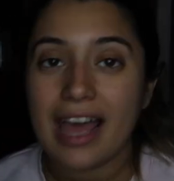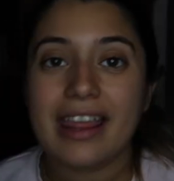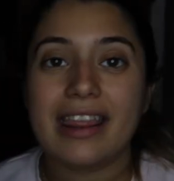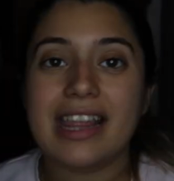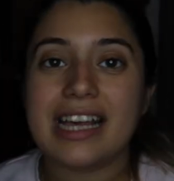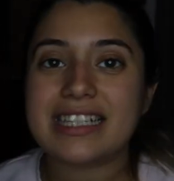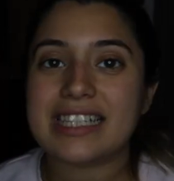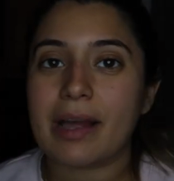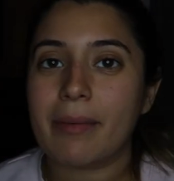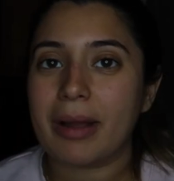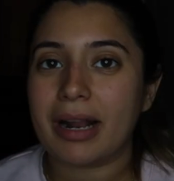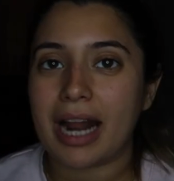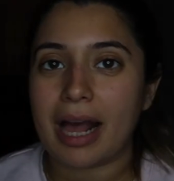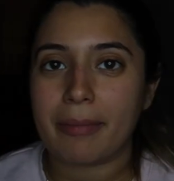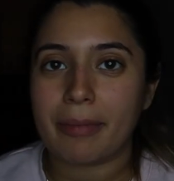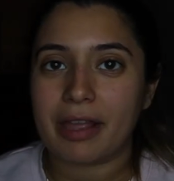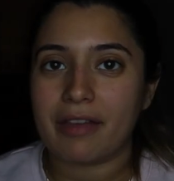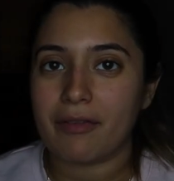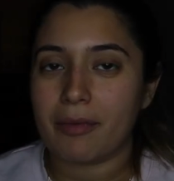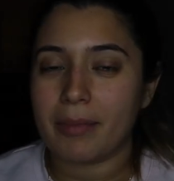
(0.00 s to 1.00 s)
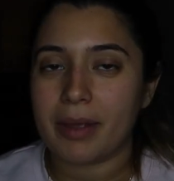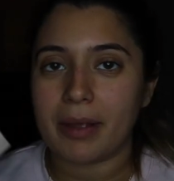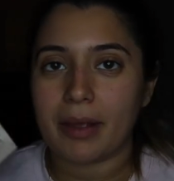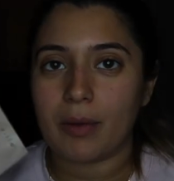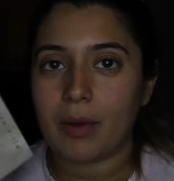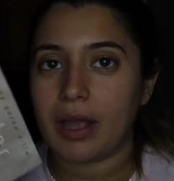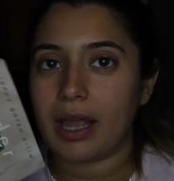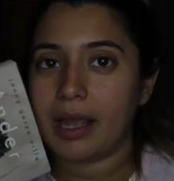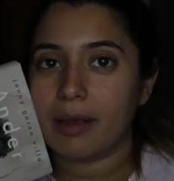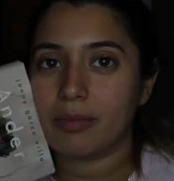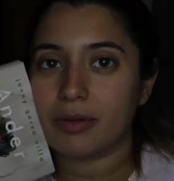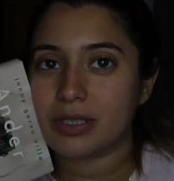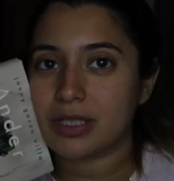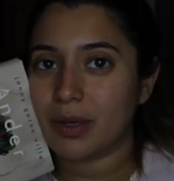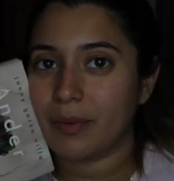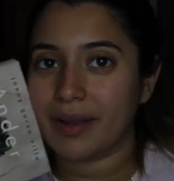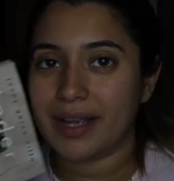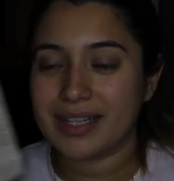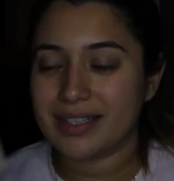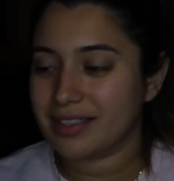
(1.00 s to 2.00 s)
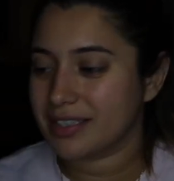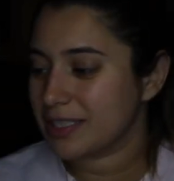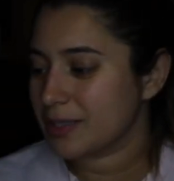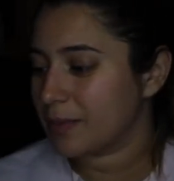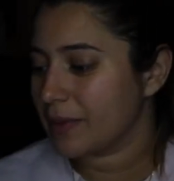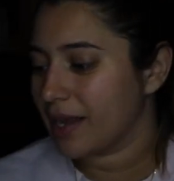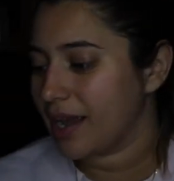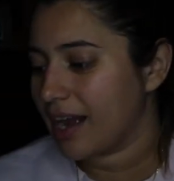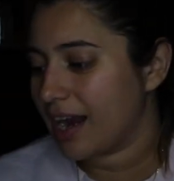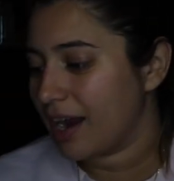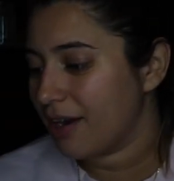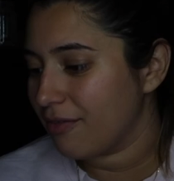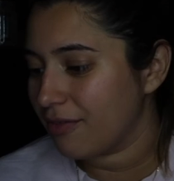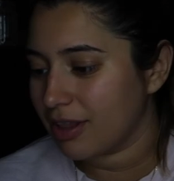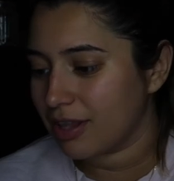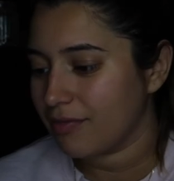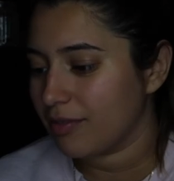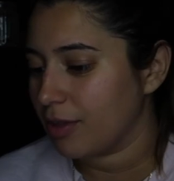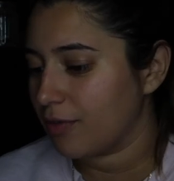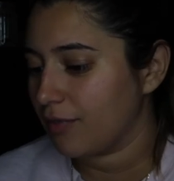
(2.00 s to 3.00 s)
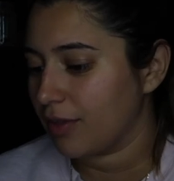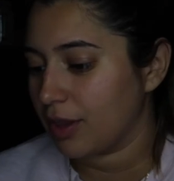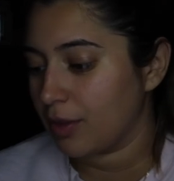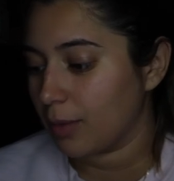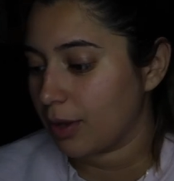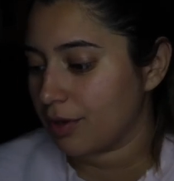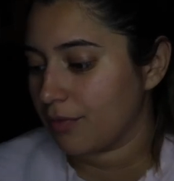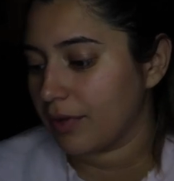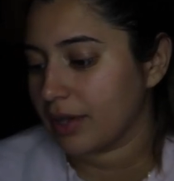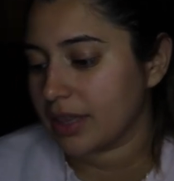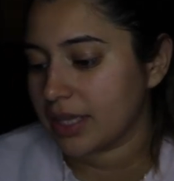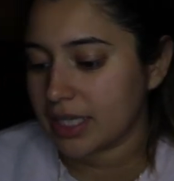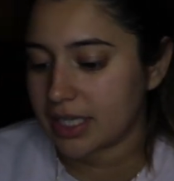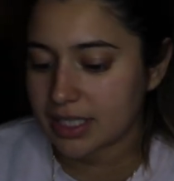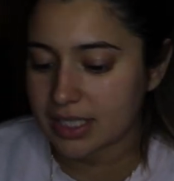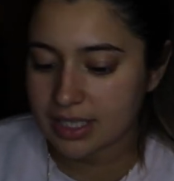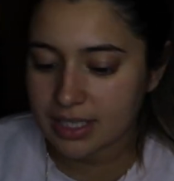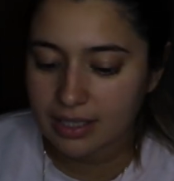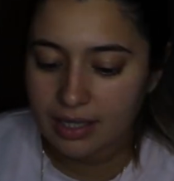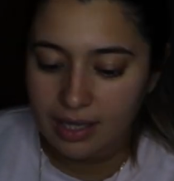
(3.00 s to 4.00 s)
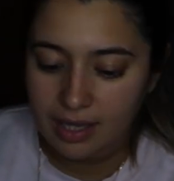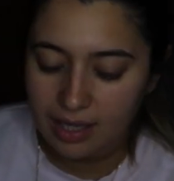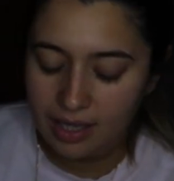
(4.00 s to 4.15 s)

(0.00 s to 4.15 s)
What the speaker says: This I might not even be able to wait until this weekend. I really, really, really want to read this.